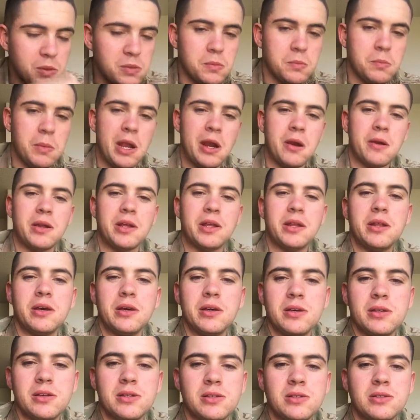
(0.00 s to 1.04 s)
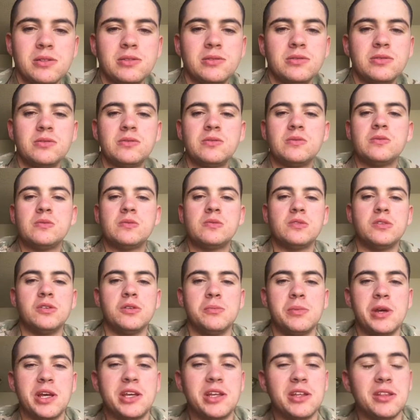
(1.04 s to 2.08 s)
married,
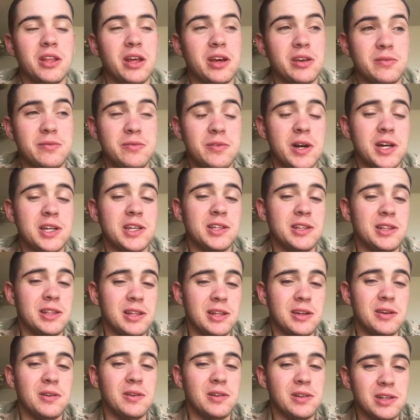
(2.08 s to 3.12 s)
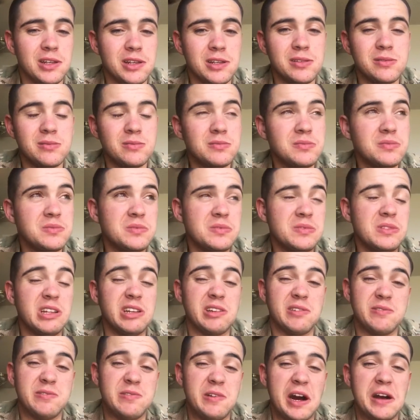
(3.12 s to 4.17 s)
you're making like fucking literally
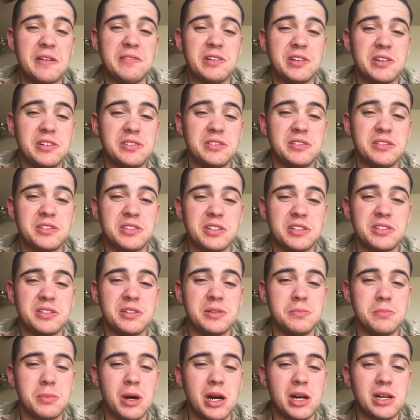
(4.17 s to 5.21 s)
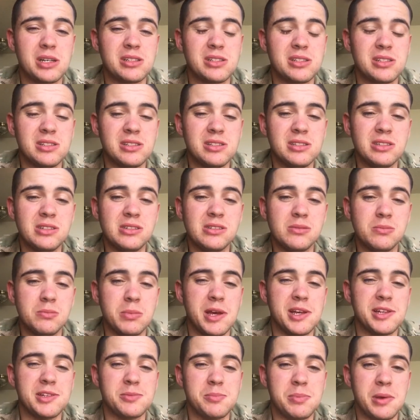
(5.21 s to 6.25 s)
like $560
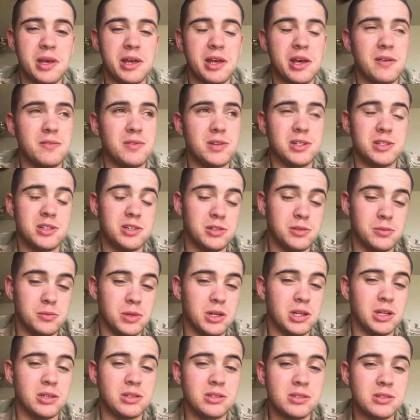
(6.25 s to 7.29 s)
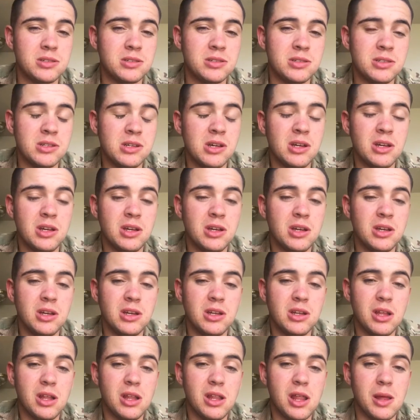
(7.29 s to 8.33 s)
base pay every 2 weeks.
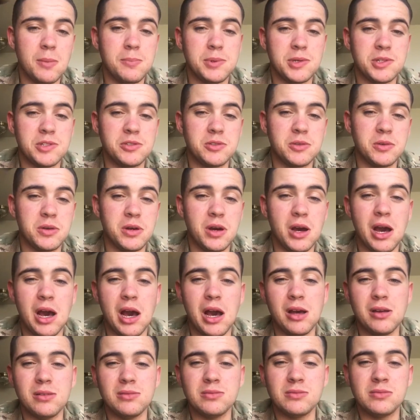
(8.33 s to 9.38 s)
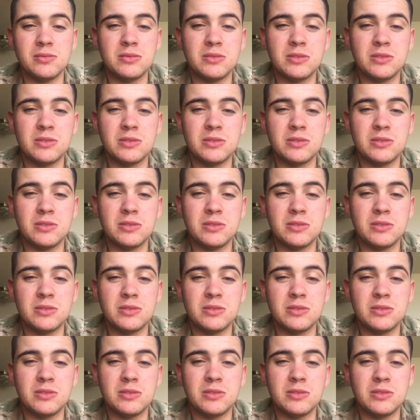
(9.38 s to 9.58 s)
That puts you at